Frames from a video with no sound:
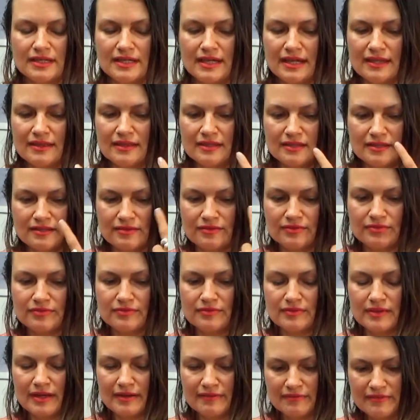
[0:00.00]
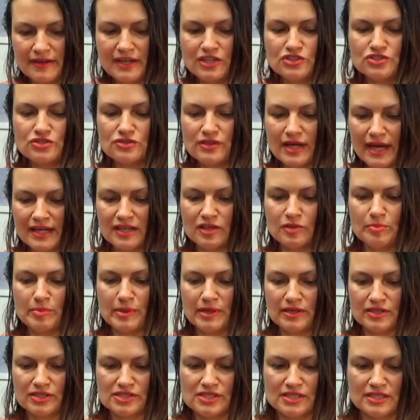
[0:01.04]
the facial
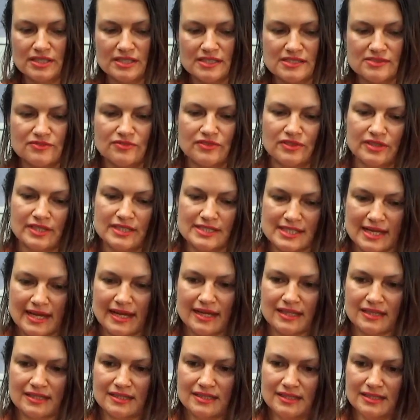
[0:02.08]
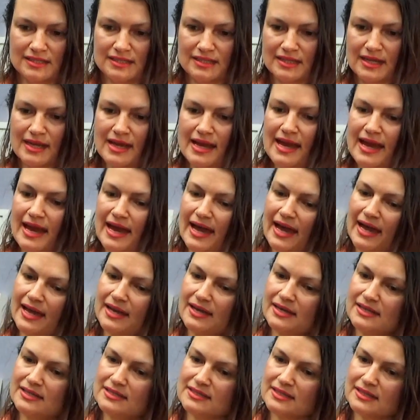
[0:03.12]
acupuncture is very tailored
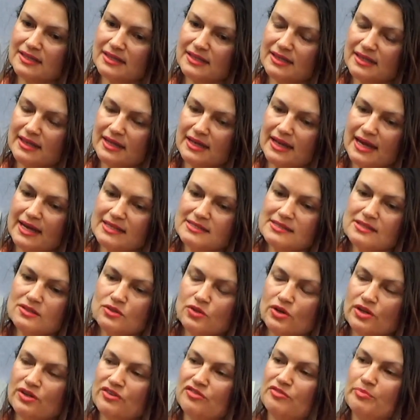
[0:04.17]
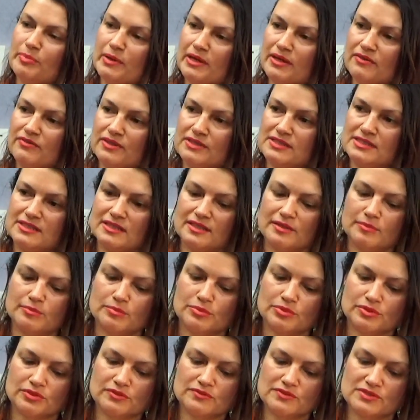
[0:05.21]
and it has a lot of benefits. It
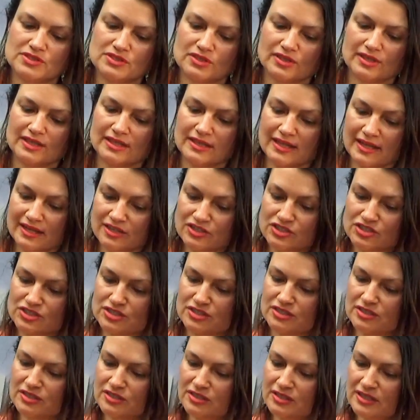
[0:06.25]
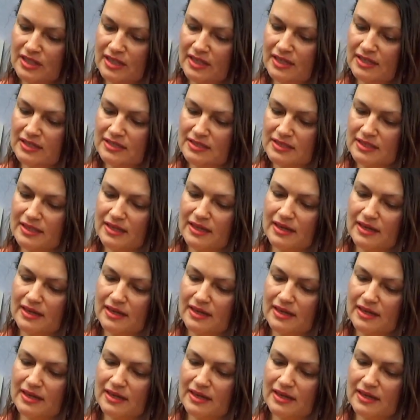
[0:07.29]
improves circulation. It